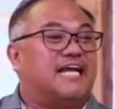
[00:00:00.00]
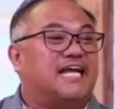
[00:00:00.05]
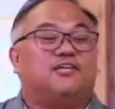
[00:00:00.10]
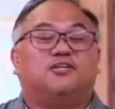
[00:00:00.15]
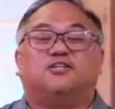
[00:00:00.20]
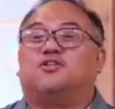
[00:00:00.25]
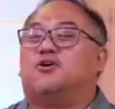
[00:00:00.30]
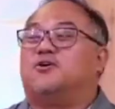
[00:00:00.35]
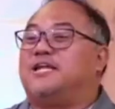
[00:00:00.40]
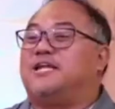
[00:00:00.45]
you
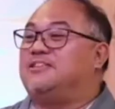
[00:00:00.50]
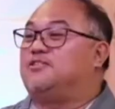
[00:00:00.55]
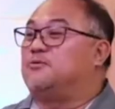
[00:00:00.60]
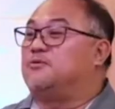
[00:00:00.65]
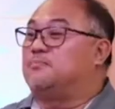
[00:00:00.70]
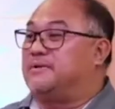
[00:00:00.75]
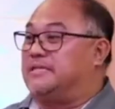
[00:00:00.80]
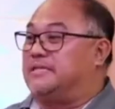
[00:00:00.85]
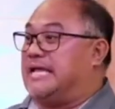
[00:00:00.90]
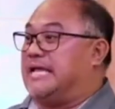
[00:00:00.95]
don't need to
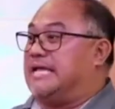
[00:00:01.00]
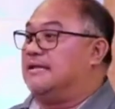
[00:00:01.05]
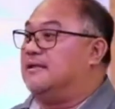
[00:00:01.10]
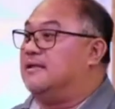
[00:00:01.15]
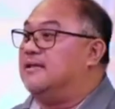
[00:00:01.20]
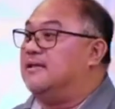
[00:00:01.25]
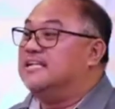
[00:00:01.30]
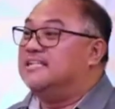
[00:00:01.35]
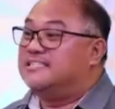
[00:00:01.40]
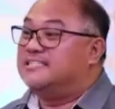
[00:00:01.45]
pretend,
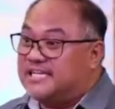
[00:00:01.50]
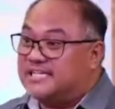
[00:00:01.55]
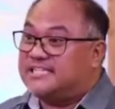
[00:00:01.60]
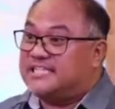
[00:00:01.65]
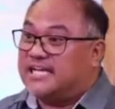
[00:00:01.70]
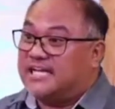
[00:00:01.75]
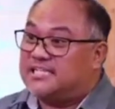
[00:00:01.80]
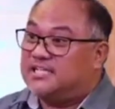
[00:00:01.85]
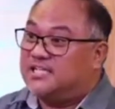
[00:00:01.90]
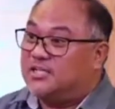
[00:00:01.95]
just
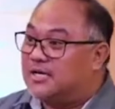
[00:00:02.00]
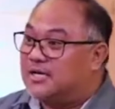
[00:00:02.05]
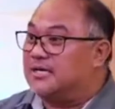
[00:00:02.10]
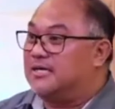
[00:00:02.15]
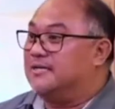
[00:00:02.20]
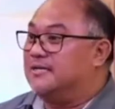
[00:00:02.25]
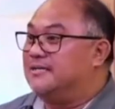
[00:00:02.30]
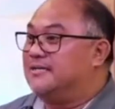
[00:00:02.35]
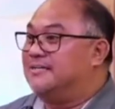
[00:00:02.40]
as you are.